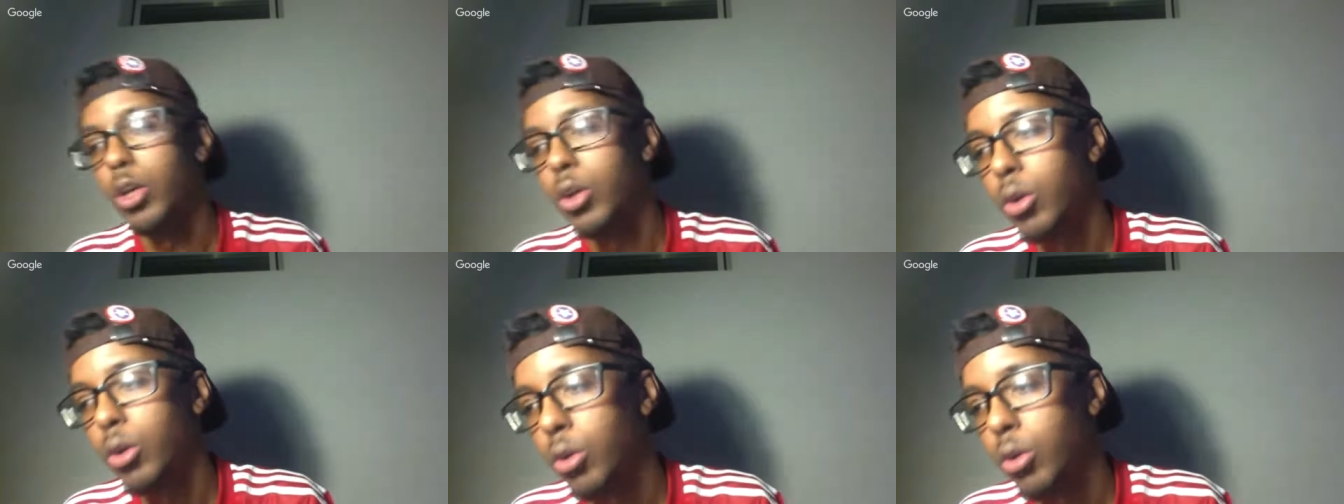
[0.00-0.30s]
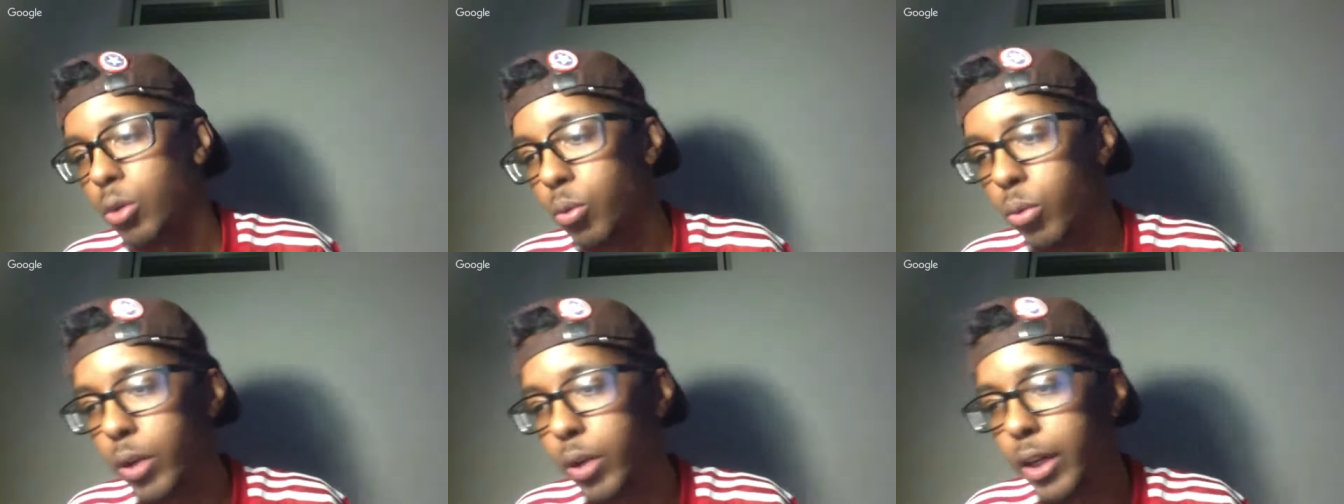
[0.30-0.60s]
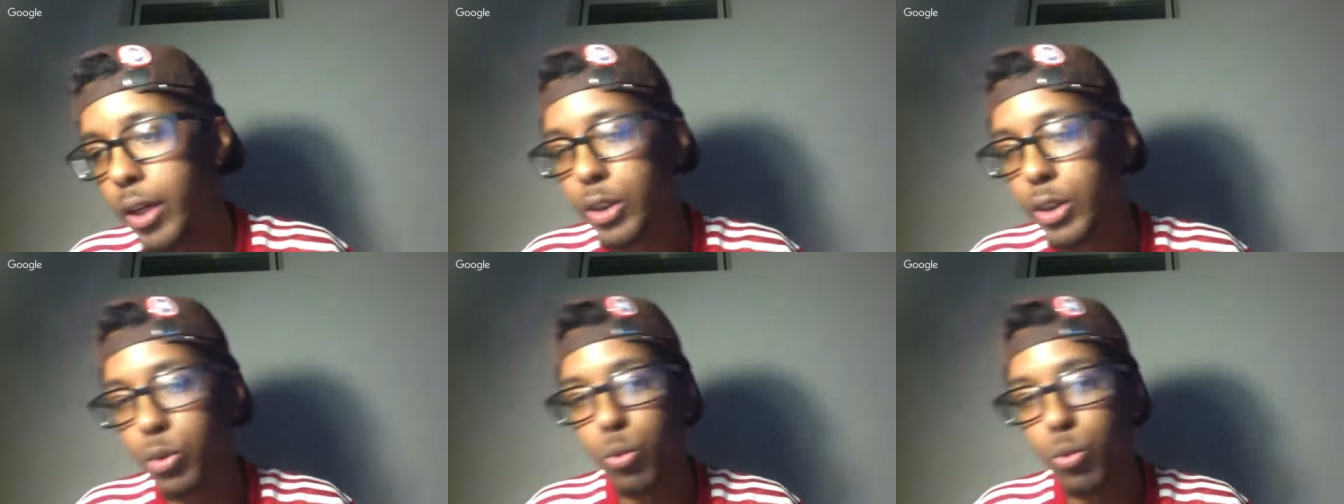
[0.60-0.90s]
was
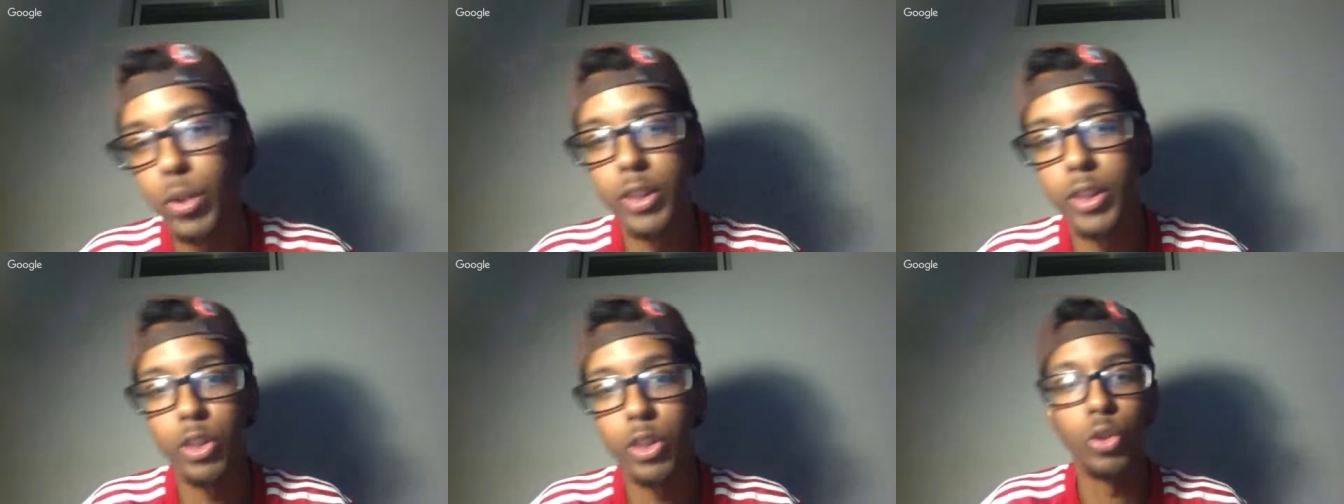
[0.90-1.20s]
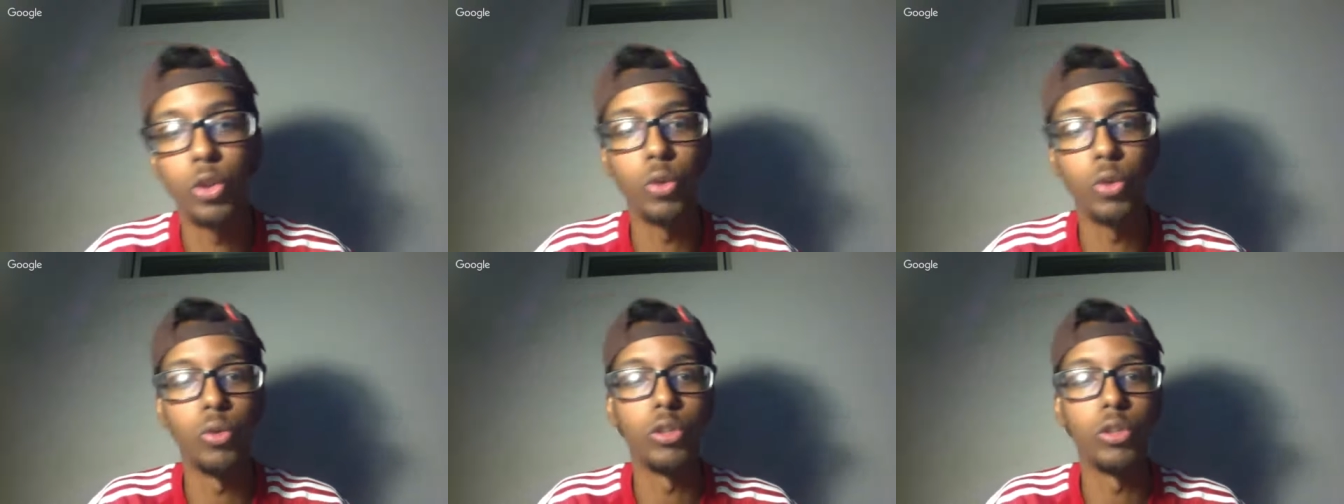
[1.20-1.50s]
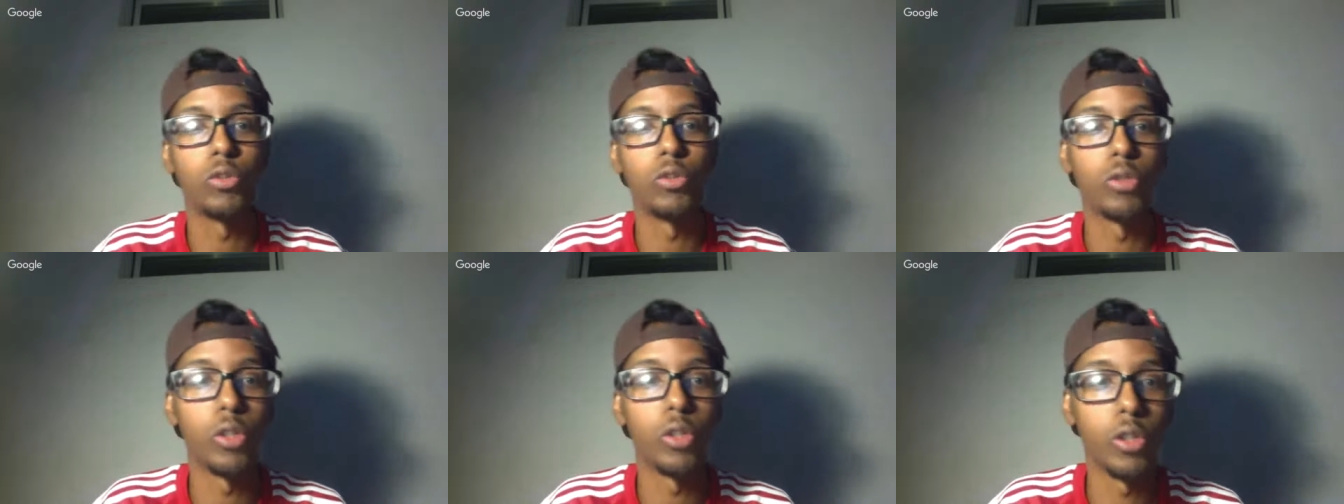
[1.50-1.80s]
when the two little
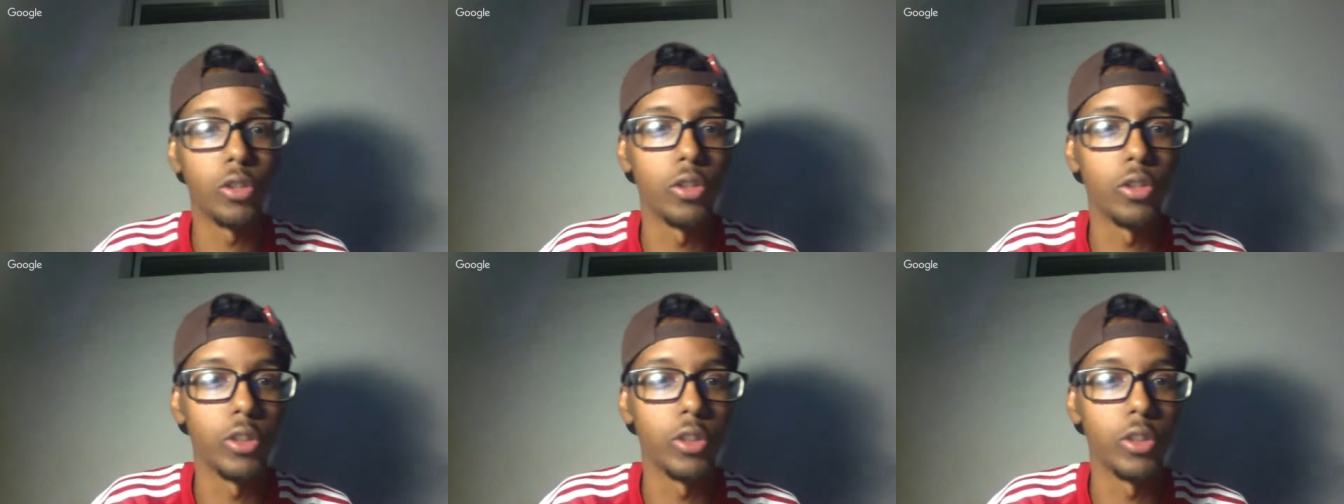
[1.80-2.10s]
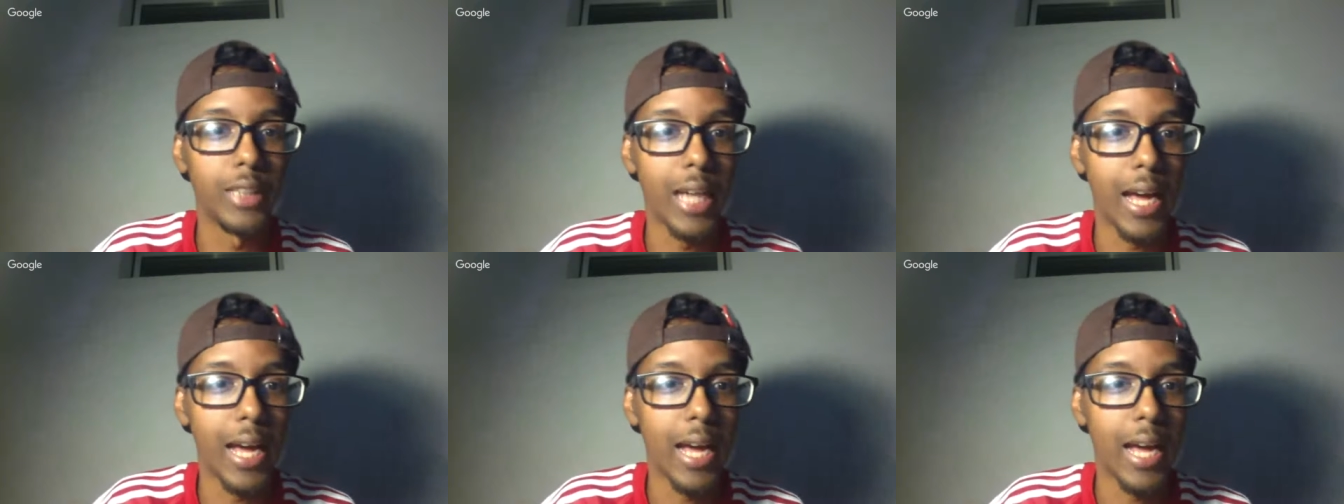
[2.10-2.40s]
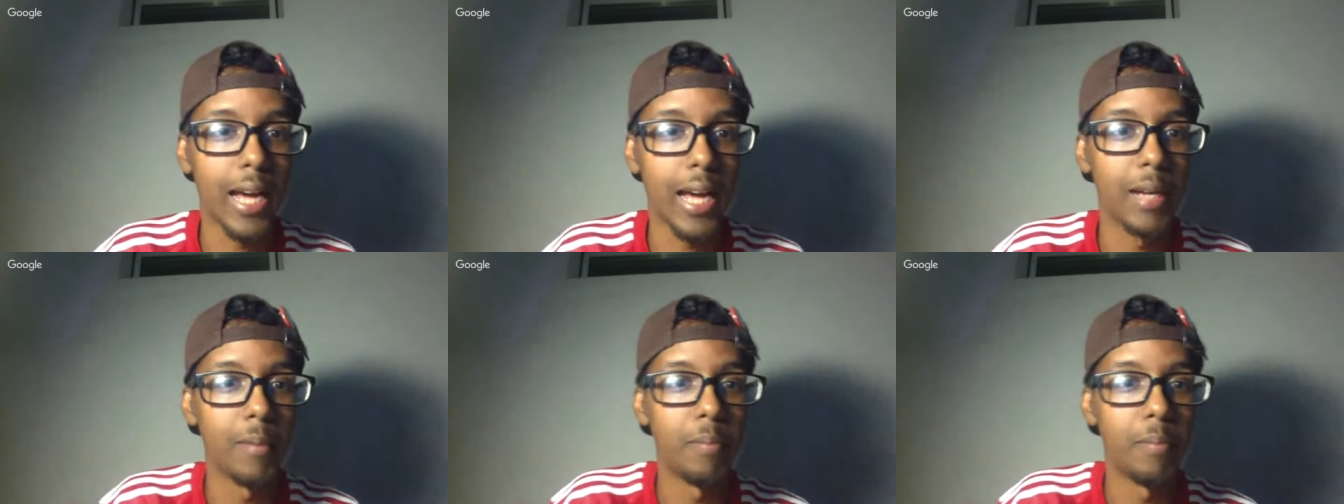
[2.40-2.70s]
girls
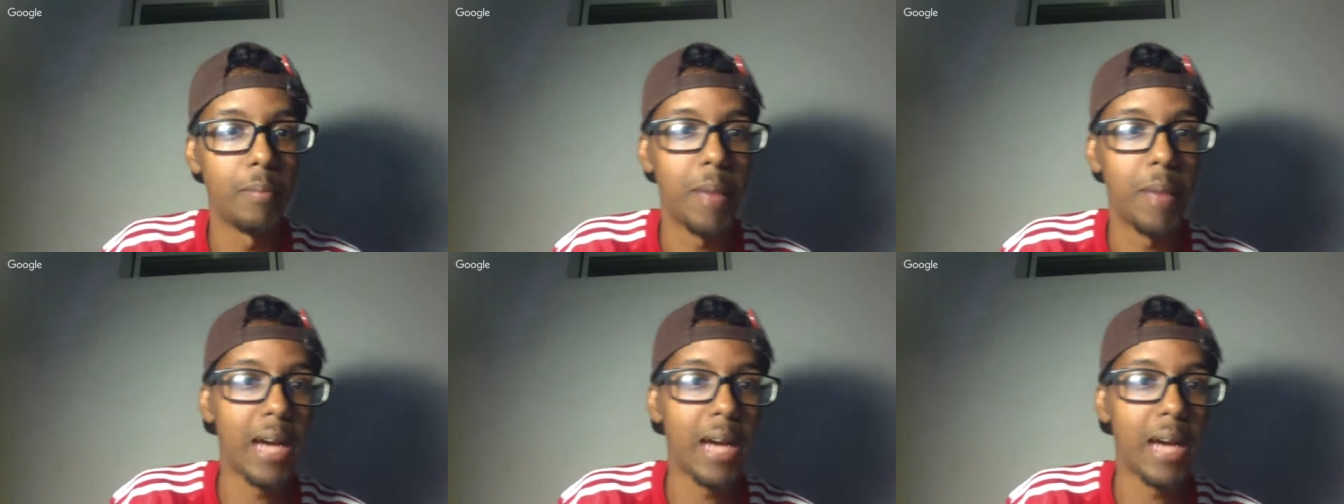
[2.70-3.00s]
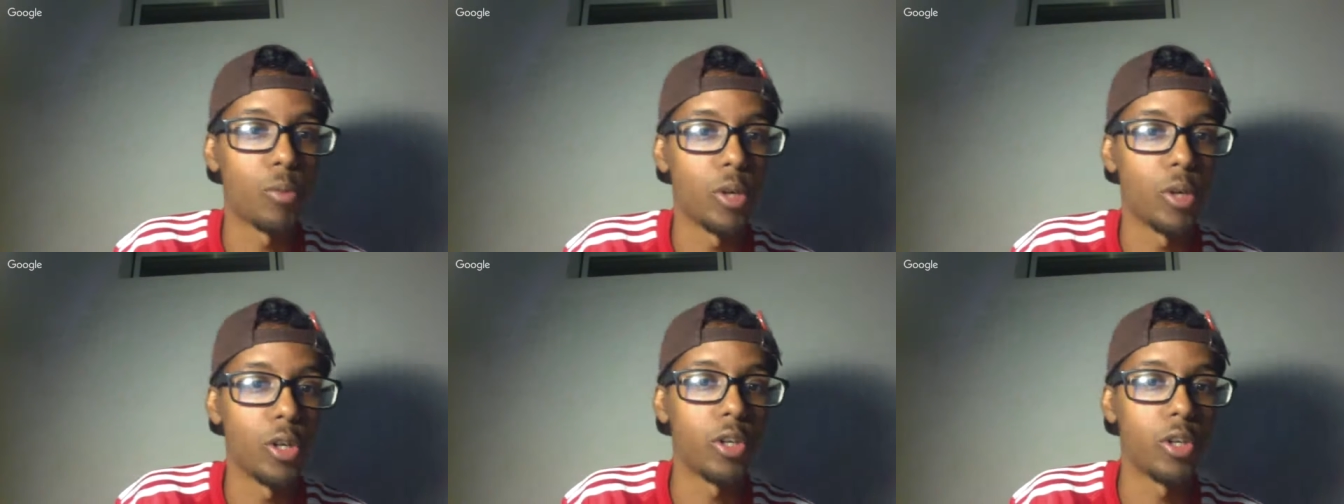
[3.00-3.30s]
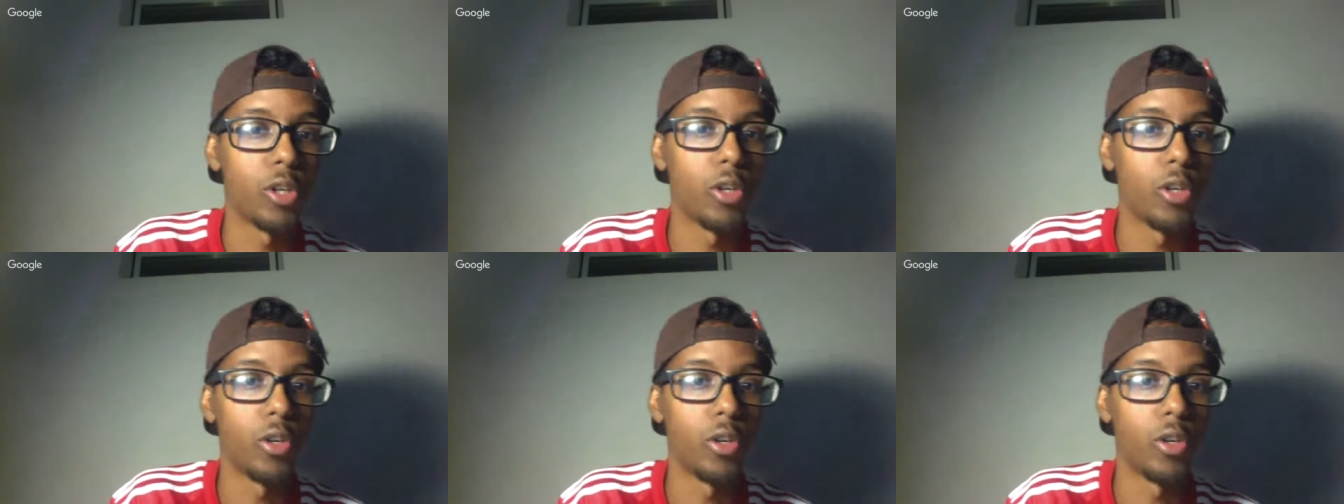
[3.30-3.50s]
died back with her